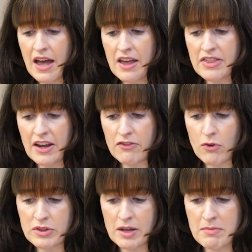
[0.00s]
and
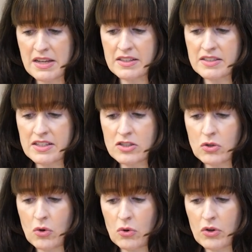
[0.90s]
therefore that means this
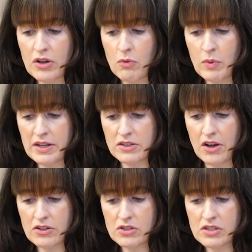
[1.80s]
talk will
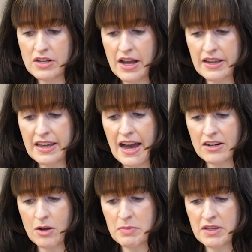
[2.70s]
not and
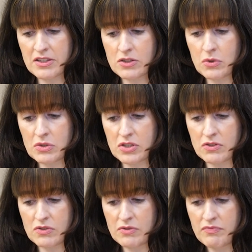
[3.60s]
cannot be
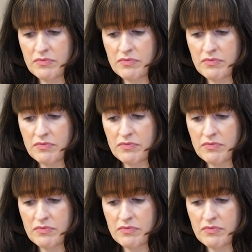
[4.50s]
exhaustive,